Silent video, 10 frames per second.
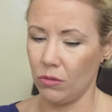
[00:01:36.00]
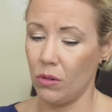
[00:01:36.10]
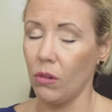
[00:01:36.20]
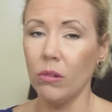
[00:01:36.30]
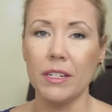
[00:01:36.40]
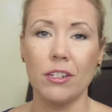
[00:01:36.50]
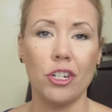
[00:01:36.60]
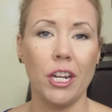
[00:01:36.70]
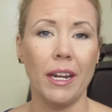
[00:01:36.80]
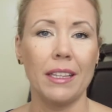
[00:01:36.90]
go and
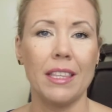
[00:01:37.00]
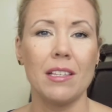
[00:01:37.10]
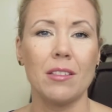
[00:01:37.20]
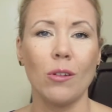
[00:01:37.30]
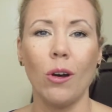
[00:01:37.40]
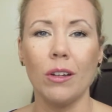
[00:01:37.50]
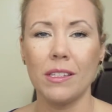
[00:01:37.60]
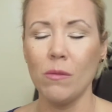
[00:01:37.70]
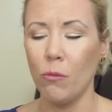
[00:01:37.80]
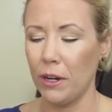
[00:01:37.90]
check these
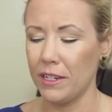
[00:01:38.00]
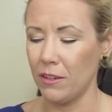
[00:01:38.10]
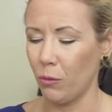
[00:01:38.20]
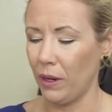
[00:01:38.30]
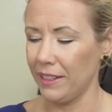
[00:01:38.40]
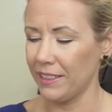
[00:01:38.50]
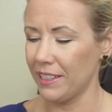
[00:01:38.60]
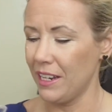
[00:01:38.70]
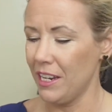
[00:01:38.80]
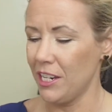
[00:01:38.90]
awesome Wet n
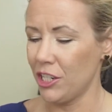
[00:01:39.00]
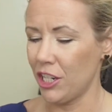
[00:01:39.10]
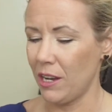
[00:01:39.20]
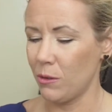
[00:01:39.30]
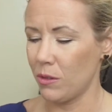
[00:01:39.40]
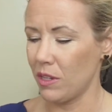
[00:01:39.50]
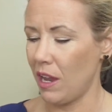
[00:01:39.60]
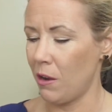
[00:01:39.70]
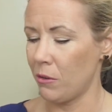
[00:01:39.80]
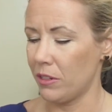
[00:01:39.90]
Wild shadows
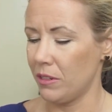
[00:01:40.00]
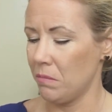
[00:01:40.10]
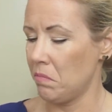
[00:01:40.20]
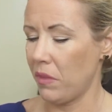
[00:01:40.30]
out.